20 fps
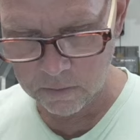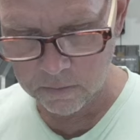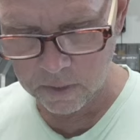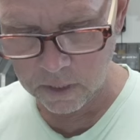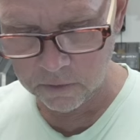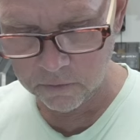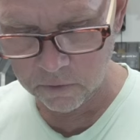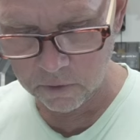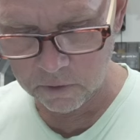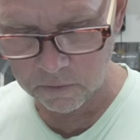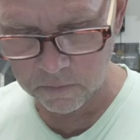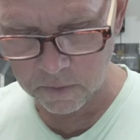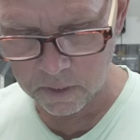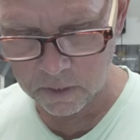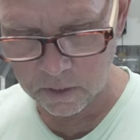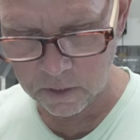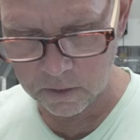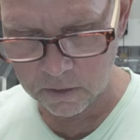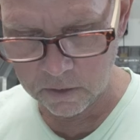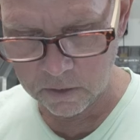Matrix
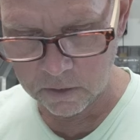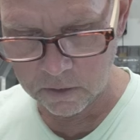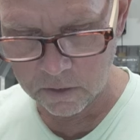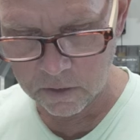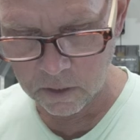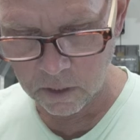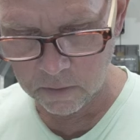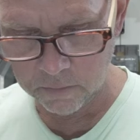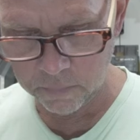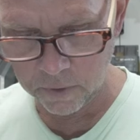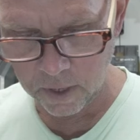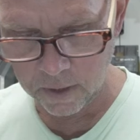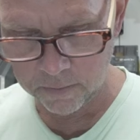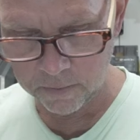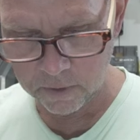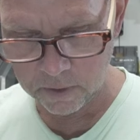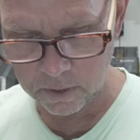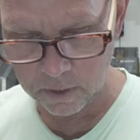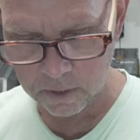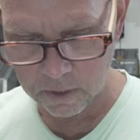Mini is installed
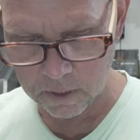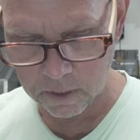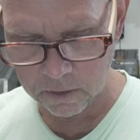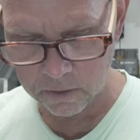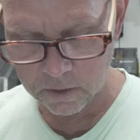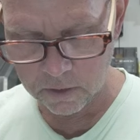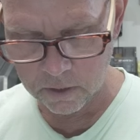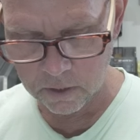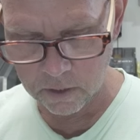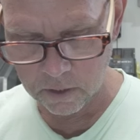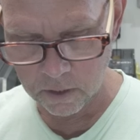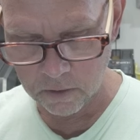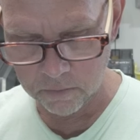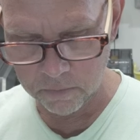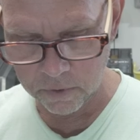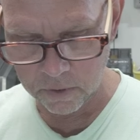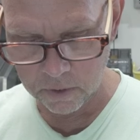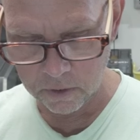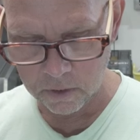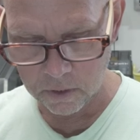properly and connected to the
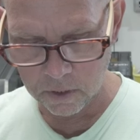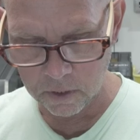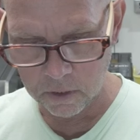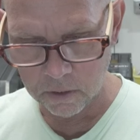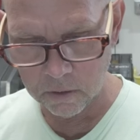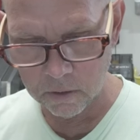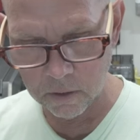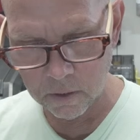computer.